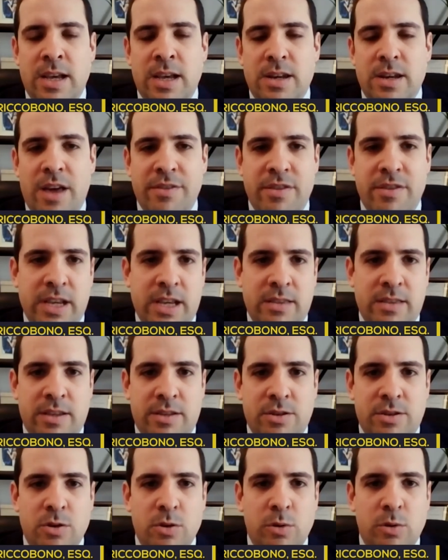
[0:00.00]
nothing in
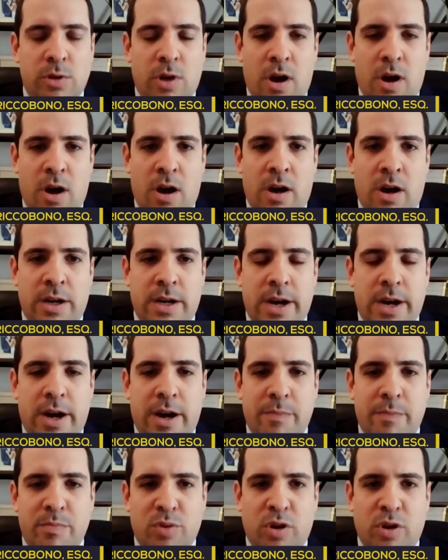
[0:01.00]
this new
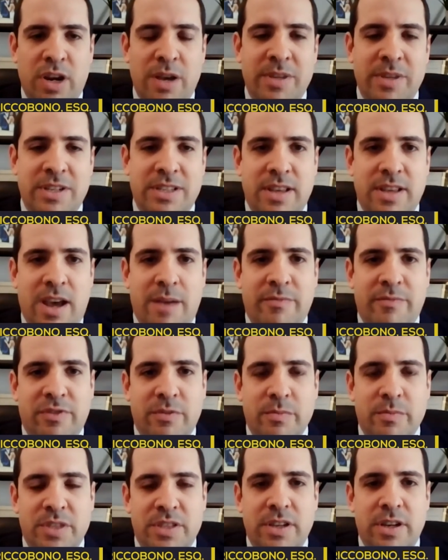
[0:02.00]
law prohibits them
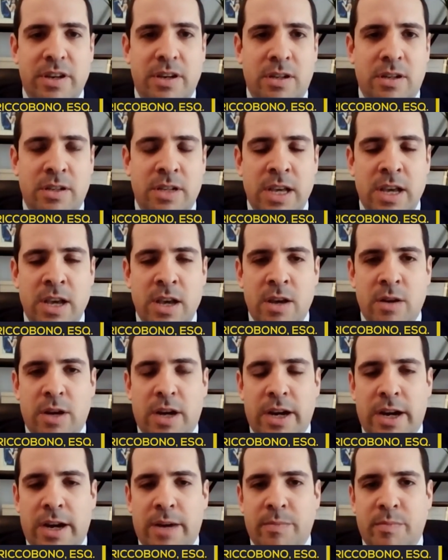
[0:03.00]
from still
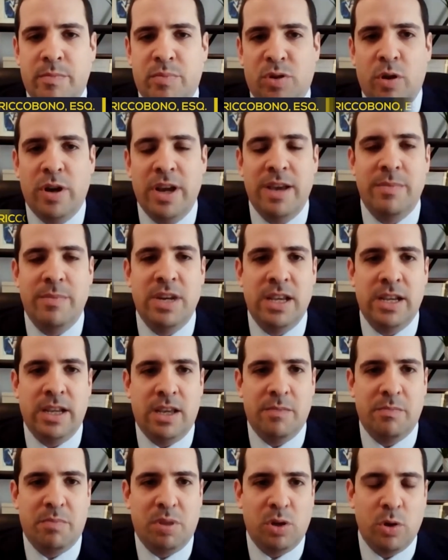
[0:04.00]
prohibiting
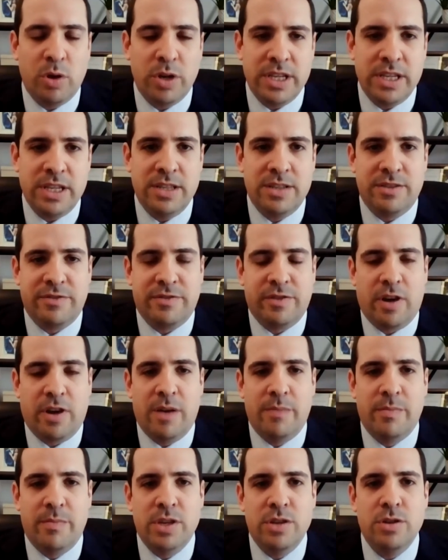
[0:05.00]
employees
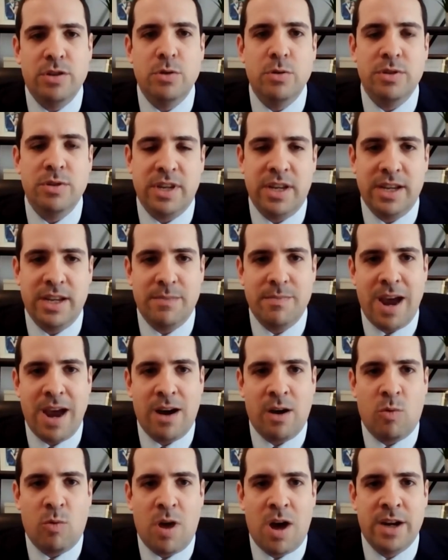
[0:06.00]
from using
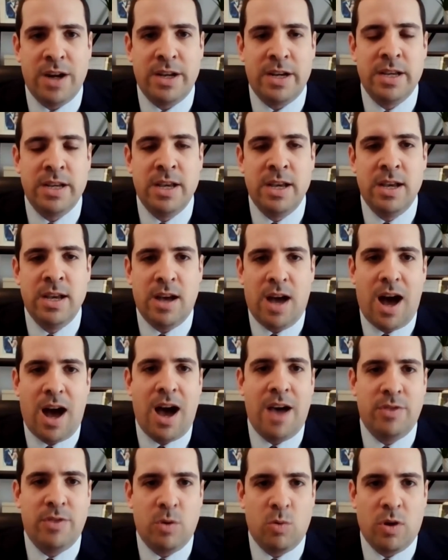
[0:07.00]
marijuana
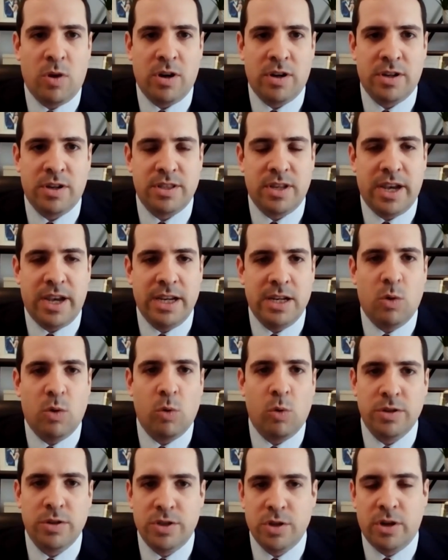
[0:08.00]
on the work site
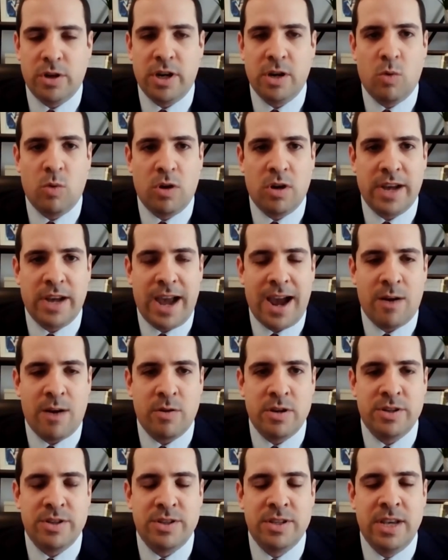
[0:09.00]
or during work
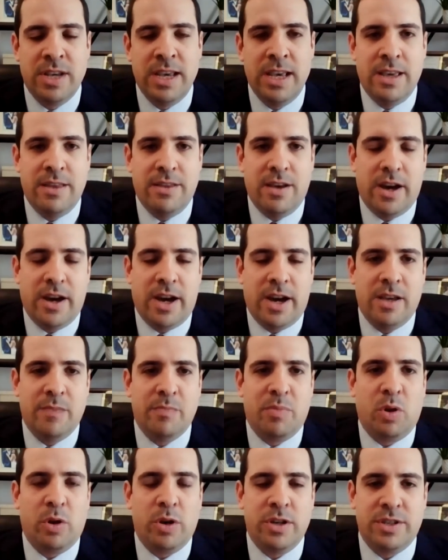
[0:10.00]
hours.
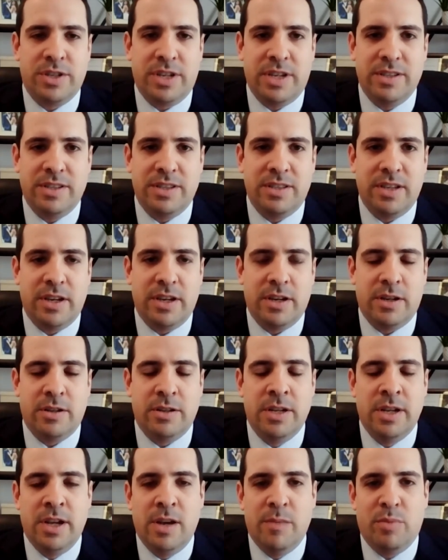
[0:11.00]
Employers can
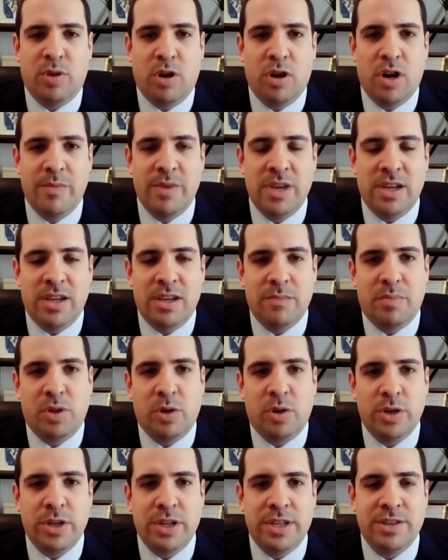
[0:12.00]
still prohibit
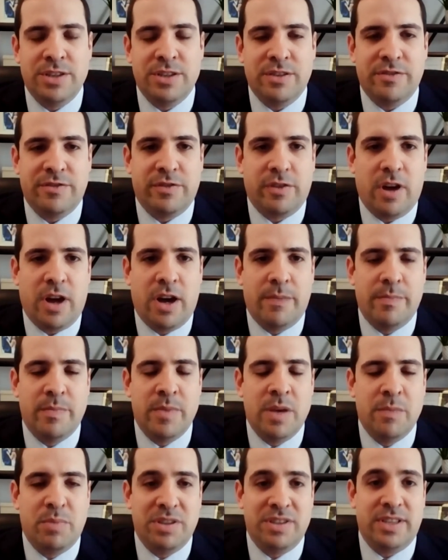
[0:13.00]
employees
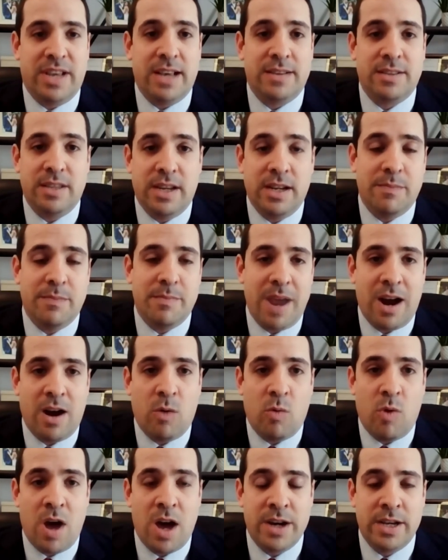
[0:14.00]
from possessing
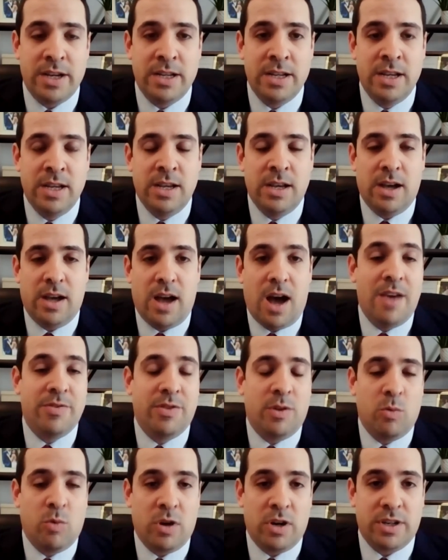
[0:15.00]
marijuana on
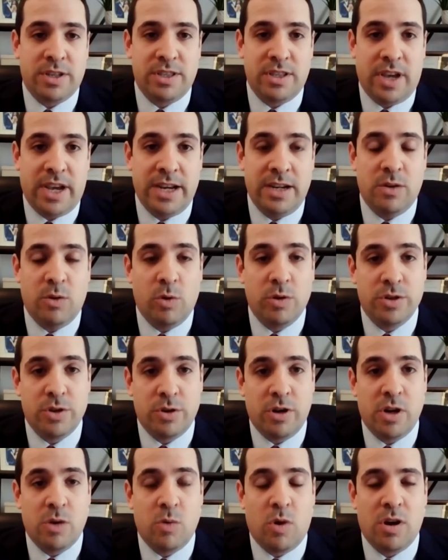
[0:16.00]
the work site or
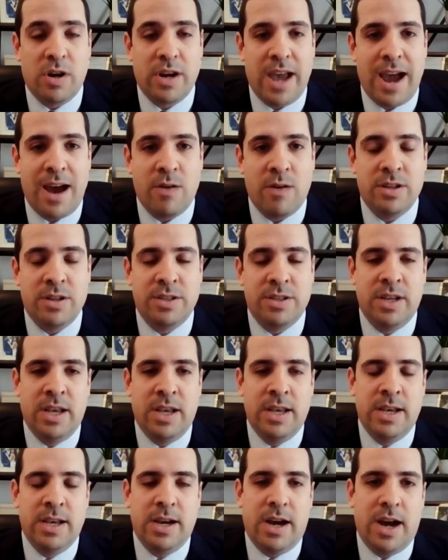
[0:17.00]
during work hours.
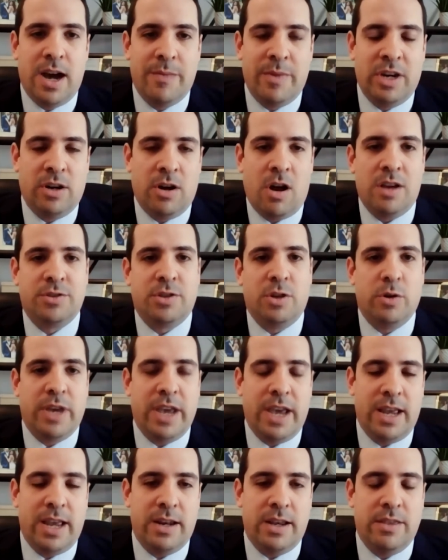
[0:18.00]
And it also
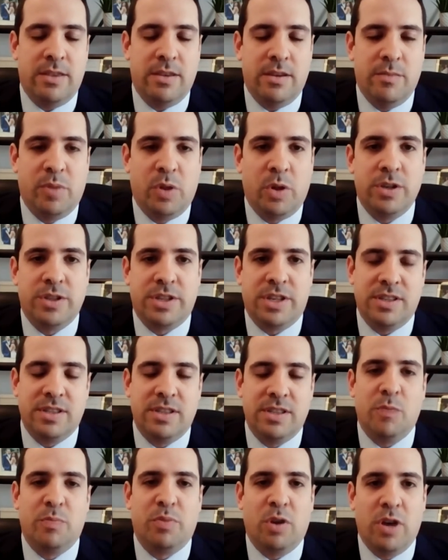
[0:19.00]
can, employers can
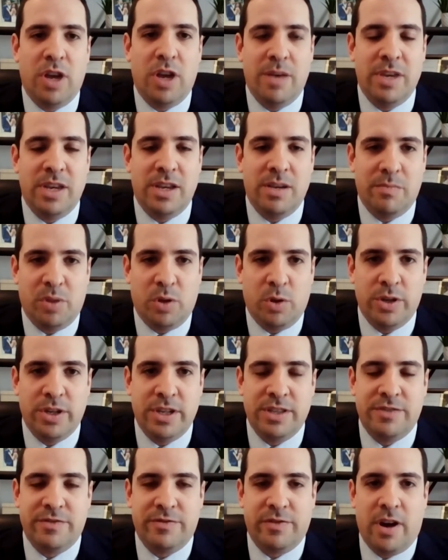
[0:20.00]
still prohibit
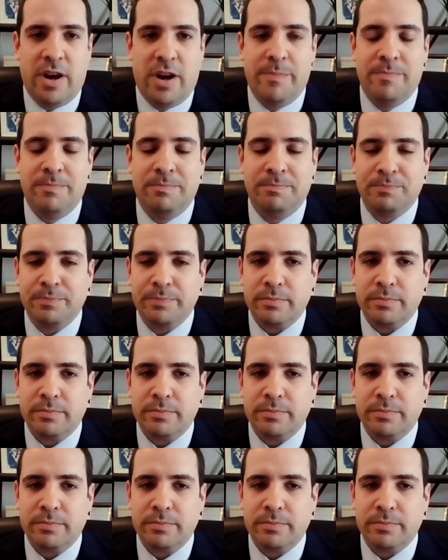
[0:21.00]
employees from